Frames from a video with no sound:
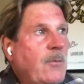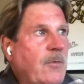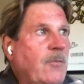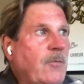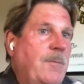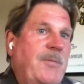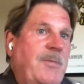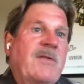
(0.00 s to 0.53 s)

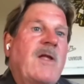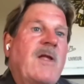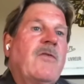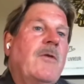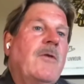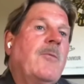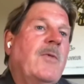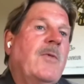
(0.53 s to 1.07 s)
we picked out
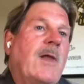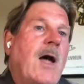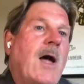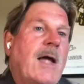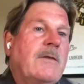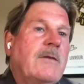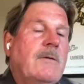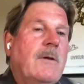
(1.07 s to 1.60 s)
something we
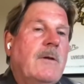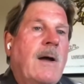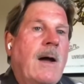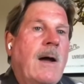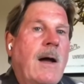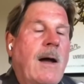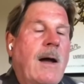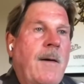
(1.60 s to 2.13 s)
liked,
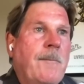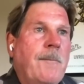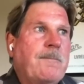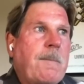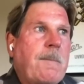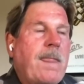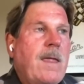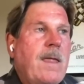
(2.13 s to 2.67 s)

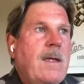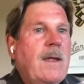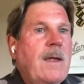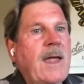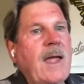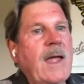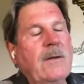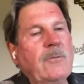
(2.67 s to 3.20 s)

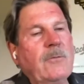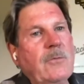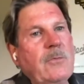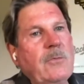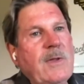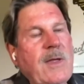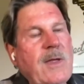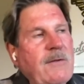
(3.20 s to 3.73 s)
and
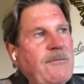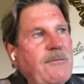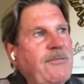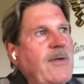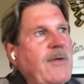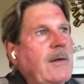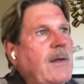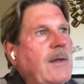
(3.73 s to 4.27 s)
we kind of
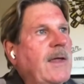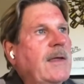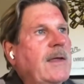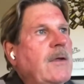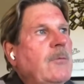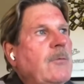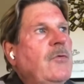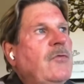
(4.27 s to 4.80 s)
felt like
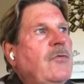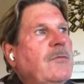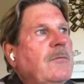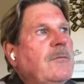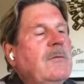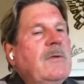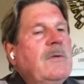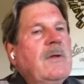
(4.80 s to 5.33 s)
it was
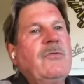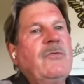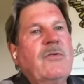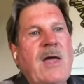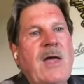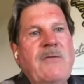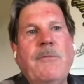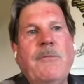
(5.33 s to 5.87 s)

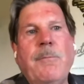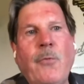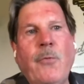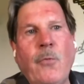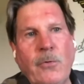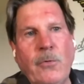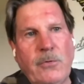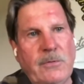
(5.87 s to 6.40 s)
kind of
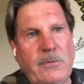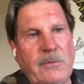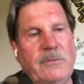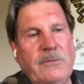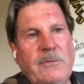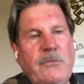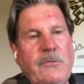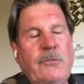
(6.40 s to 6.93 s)

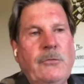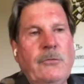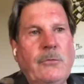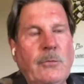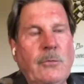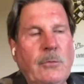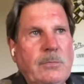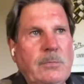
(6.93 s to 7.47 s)
important
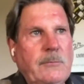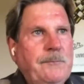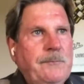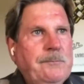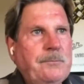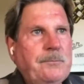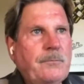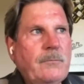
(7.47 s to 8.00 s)
to
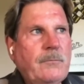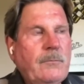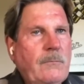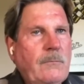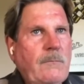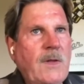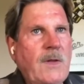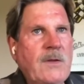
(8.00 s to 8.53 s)

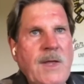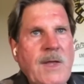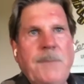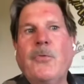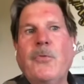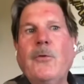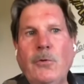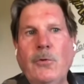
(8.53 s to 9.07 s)

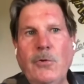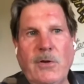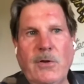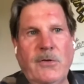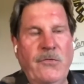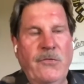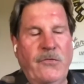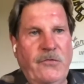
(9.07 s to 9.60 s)
keep the look
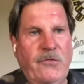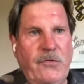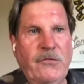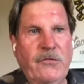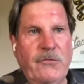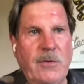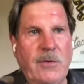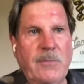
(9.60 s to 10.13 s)

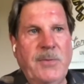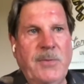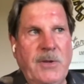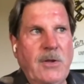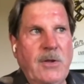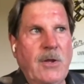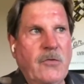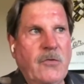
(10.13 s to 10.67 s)
consistent
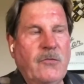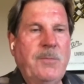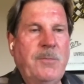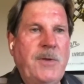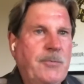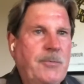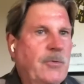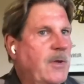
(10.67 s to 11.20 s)
because
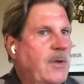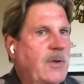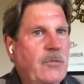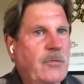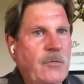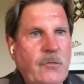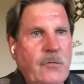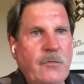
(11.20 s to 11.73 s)
people get
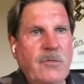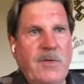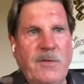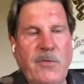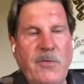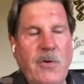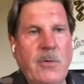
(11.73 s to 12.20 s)
used to it.